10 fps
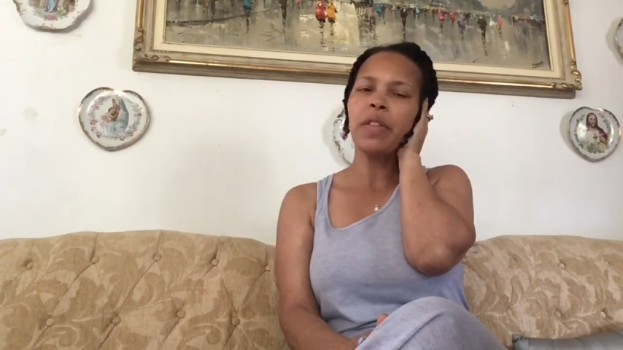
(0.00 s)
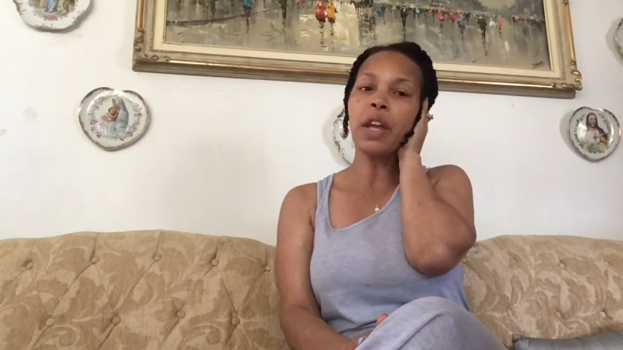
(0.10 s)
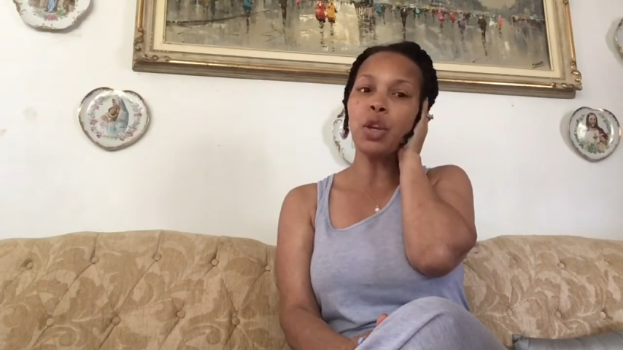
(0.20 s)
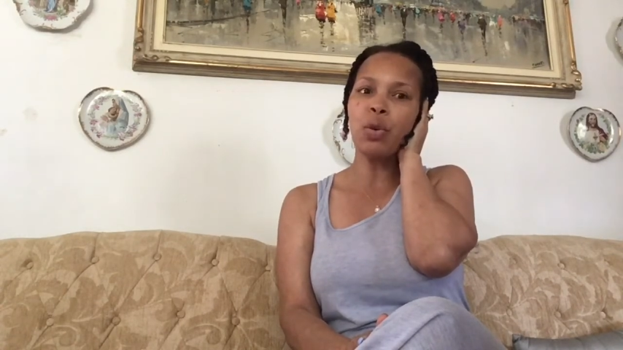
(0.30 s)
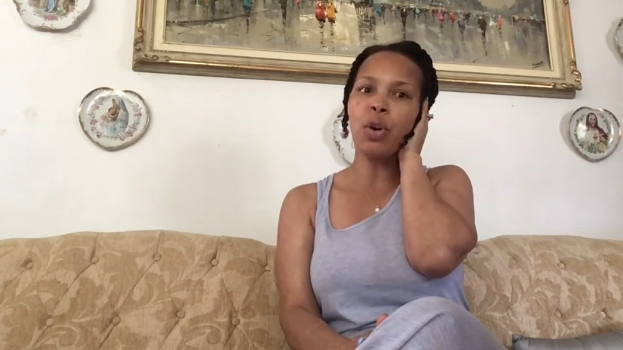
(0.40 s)

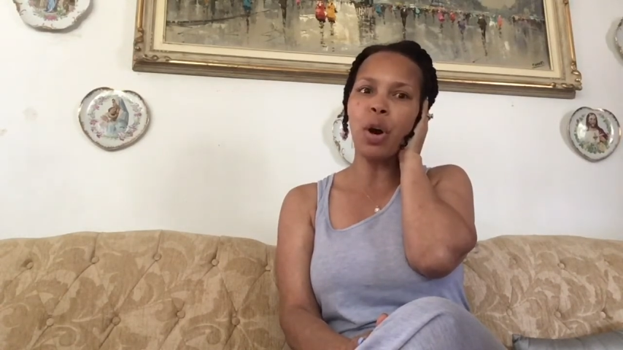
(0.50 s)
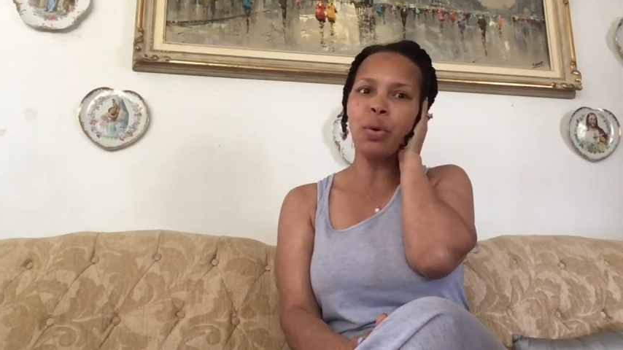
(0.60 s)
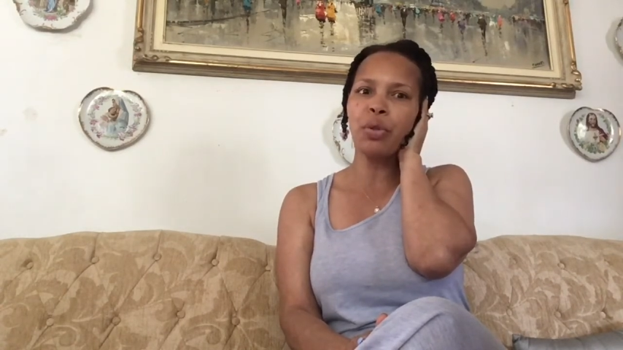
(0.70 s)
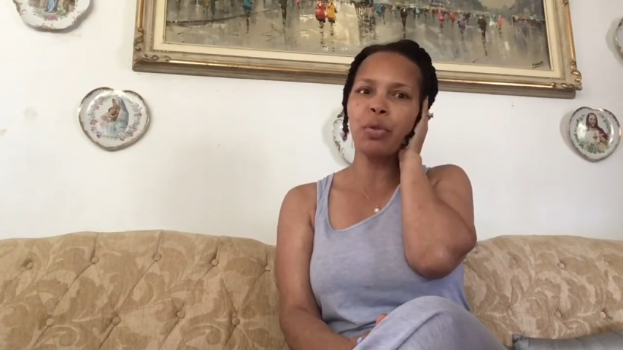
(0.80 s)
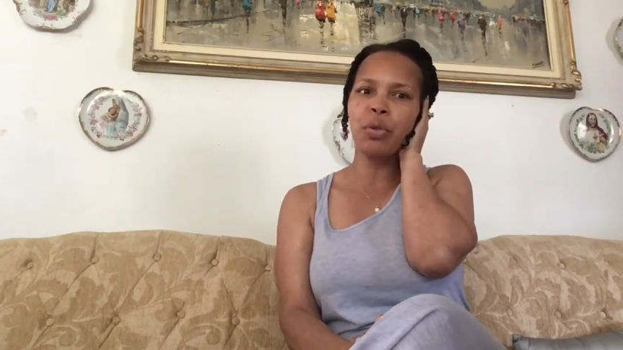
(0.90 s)
that you'll
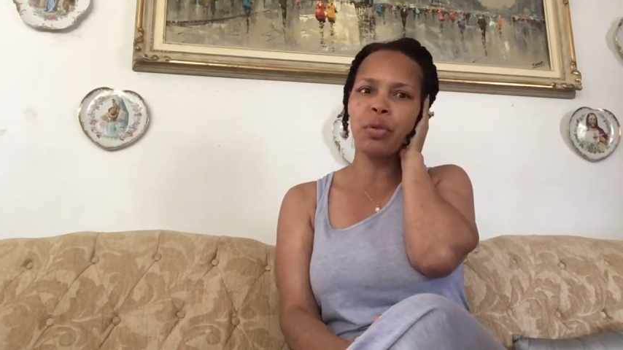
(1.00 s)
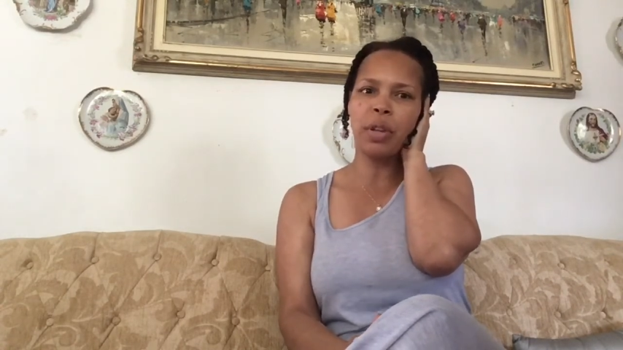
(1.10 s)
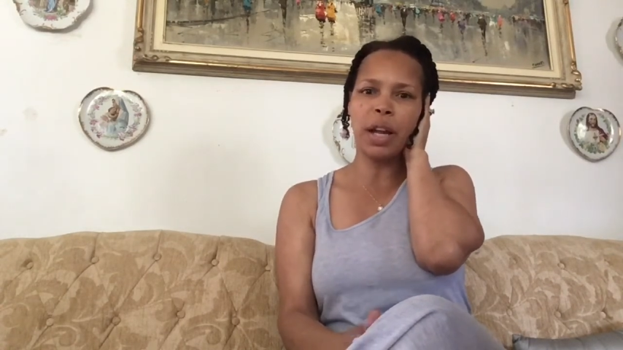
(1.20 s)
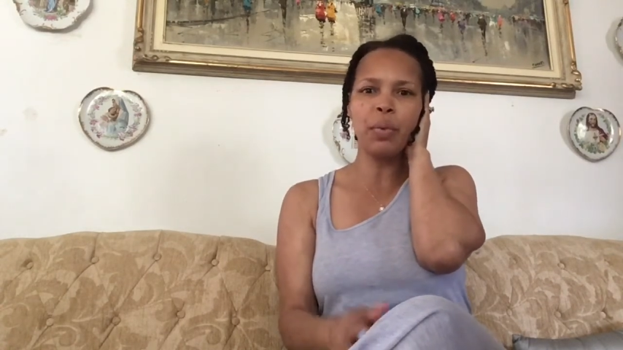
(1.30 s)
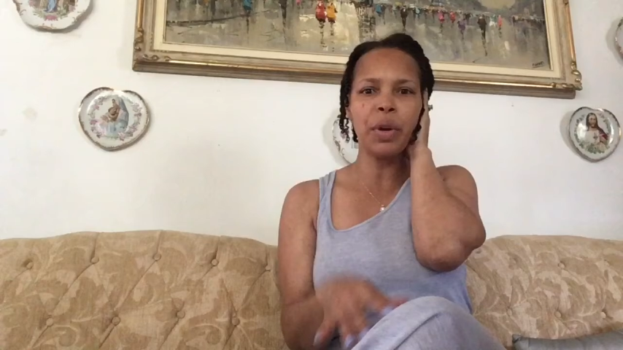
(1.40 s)
go through,
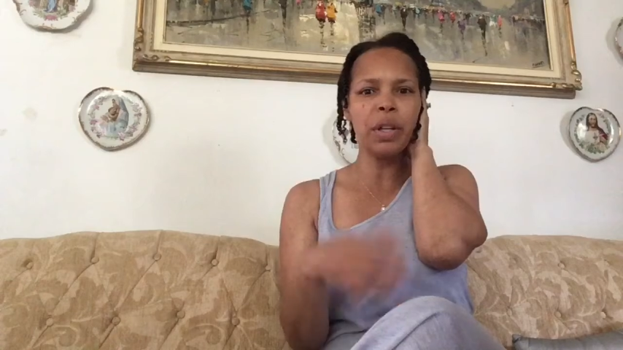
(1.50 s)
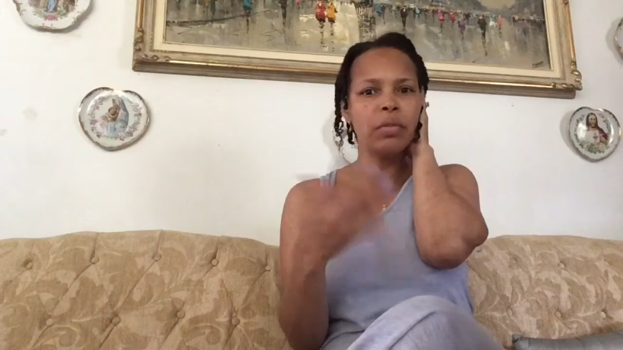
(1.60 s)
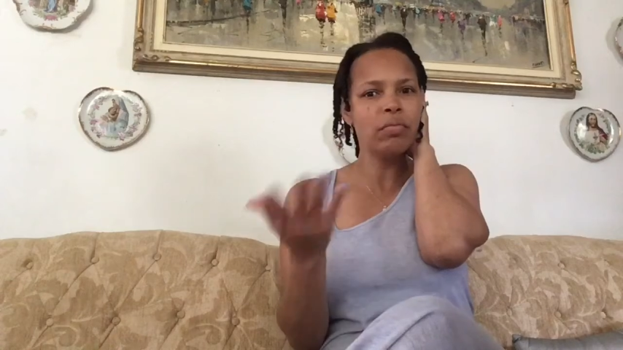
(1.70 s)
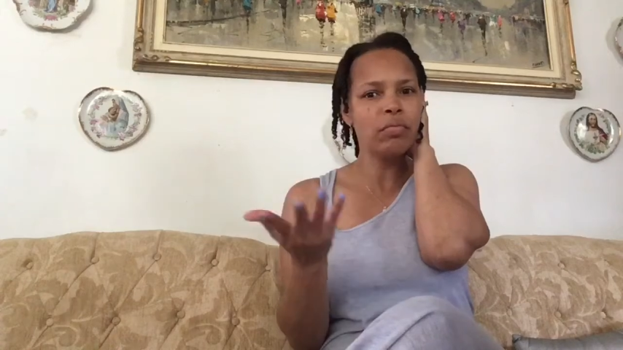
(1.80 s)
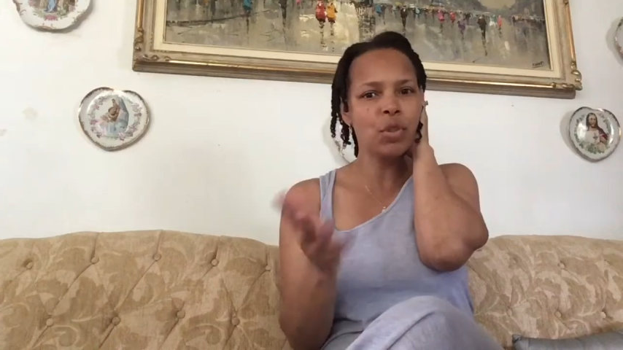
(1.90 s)
like
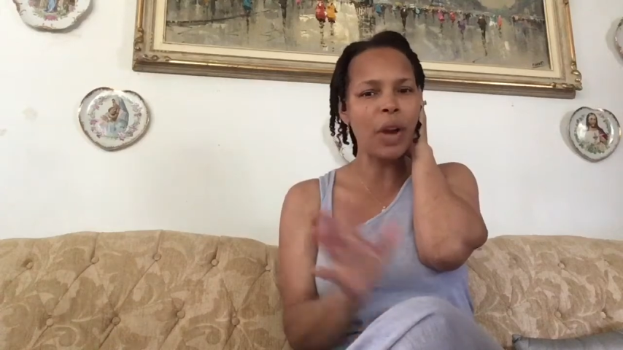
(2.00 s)
when